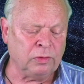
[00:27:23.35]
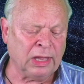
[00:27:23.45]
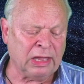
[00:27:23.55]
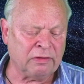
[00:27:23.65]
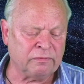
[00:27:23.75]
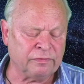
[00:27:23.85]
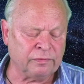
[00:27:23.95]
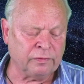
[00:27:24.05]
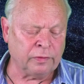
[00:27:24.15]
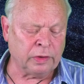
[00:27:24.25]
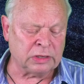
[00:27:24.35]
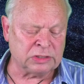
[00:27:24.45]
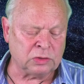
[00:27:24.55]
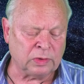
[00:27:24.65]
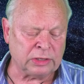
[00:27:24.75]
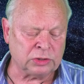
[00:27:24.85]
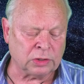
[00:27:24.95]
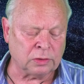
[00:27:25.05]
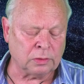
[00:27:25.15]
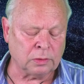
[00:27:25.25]
you have a
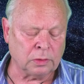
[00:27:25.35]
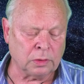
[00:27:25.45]
situation